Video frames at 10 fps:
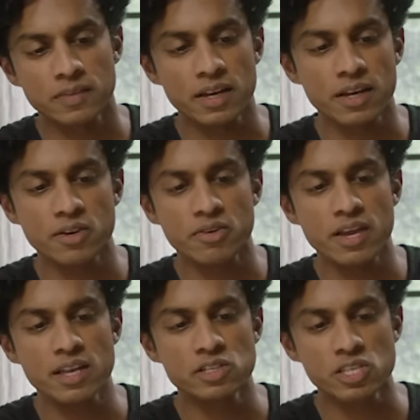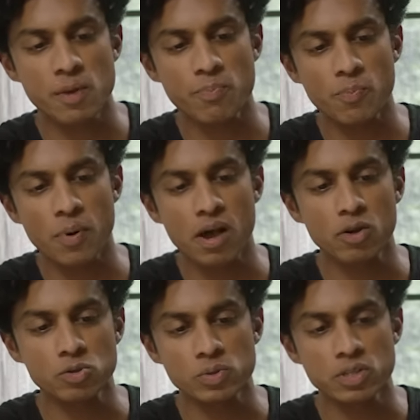And I create separate
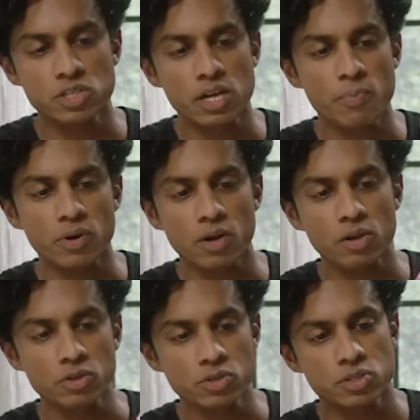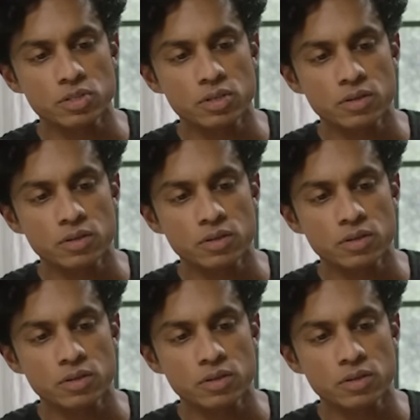piles with the separate colors.